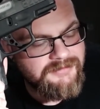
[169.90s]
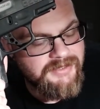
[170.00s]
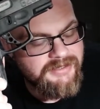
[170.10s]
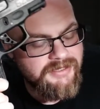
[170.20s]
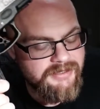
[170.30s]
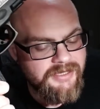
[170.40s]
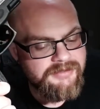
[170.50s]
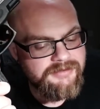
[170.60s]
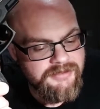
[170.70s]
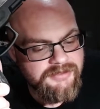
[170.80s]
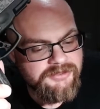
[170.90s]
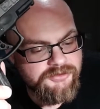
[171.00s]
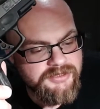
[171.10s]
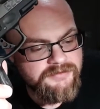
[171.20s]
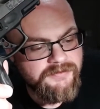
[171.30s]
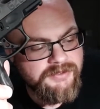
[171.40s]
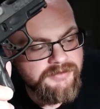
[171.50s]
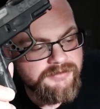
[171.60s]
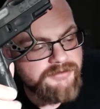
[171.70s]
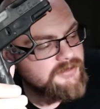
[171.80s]
I did a distressed
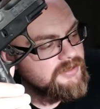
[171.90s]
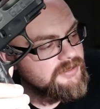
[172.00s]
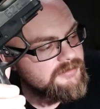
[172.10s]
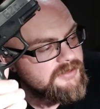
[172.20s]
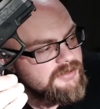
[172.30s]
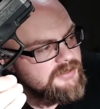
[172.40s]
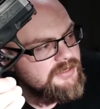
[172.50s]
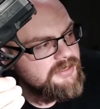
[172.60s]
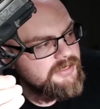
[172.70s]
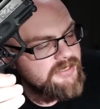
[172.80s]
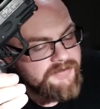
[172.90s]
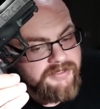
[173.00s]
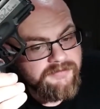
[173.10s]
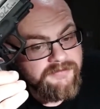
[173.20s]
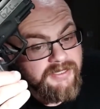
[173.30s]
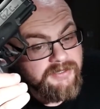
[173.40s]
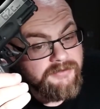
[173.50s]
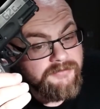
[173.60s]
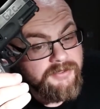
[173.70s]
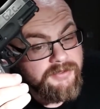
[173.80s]
finish. If I can find the
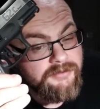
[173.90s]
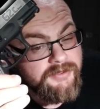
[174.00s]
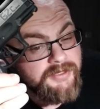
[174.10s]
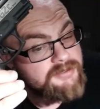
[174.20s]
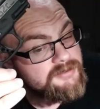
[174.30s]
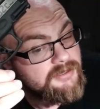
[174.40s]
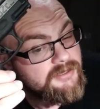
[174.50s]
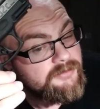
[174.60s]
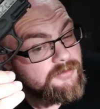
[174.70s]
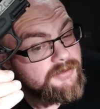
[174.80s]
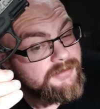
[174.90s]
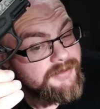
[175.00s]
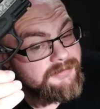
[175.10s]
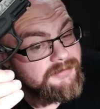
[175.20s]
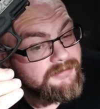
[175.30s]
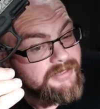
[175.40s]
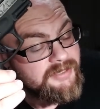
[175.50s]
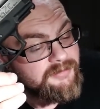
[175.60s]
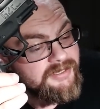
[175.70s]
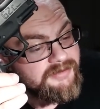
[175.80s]
video that I saw that led
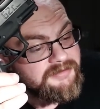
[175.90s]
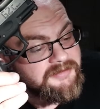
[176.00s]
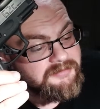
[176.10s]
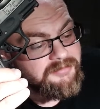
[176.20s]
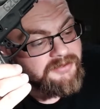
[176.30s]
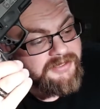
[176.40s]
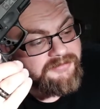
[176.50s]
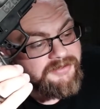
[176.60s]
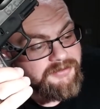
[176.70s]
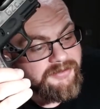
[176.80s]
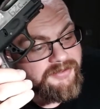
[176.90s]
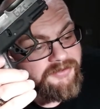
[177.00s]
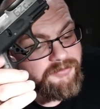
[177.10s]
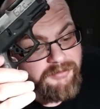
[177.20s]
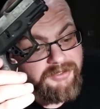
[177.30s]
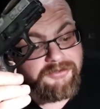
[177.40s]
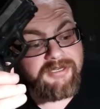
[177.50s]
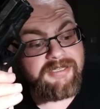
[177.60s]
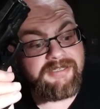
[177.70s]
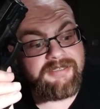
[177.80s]
me to believe that doing this would be a good
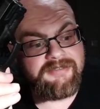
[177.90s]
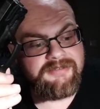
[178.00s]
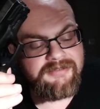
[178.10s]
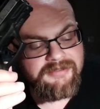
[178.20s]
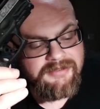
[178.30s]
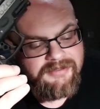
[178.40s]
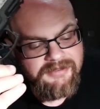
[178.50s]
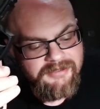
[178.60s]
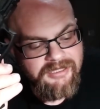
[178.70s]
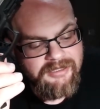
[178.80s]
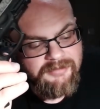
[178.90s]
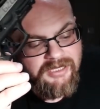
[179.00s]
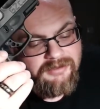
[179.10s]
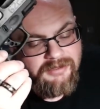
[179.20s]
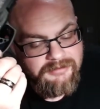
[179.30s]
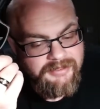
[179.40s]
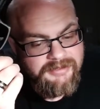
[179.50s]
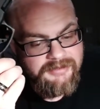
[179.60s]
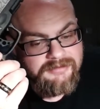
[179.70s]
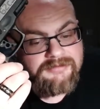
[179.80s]
idea, I'll link
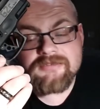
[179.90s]
it.